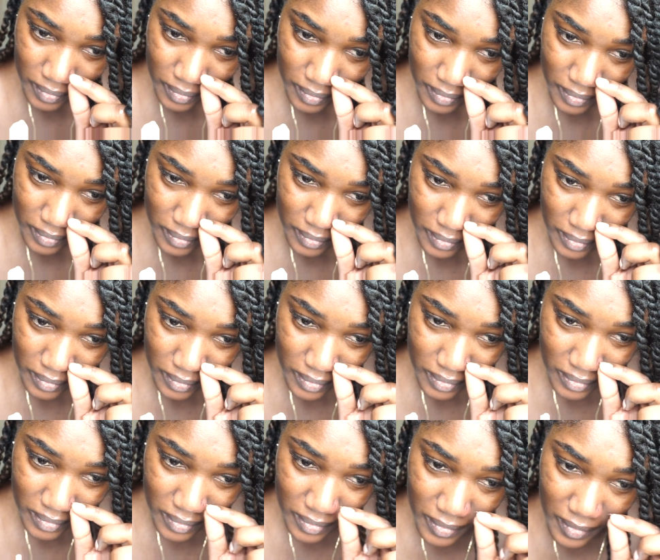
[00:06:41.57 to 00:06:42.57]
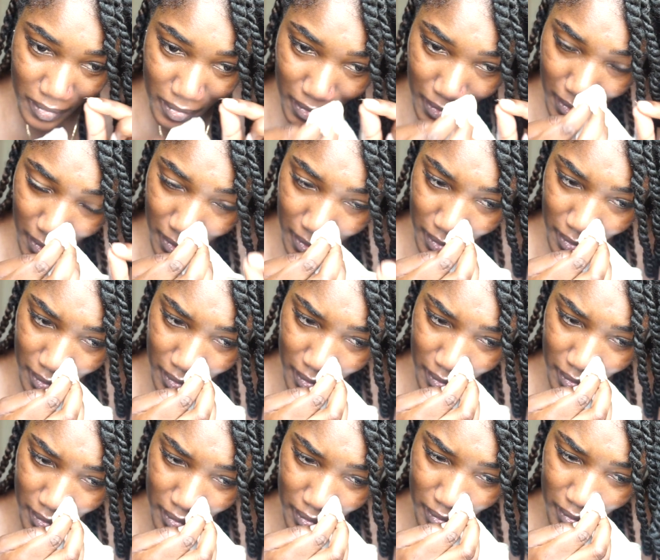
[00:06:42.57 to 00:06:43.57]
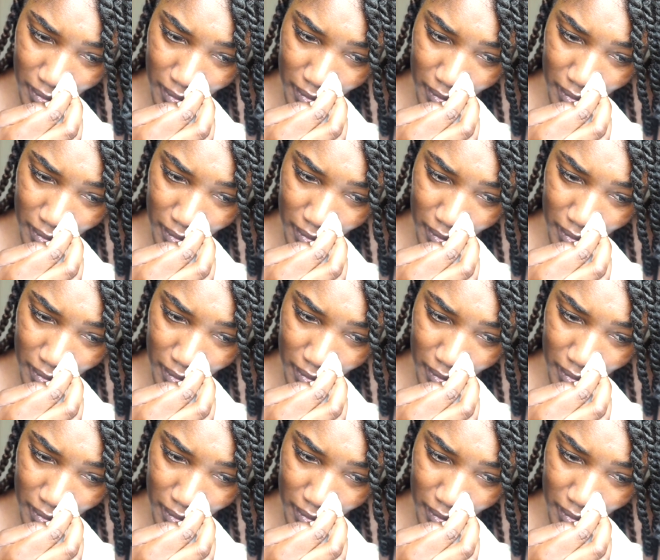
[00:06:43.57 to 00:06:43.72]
Nothing is said.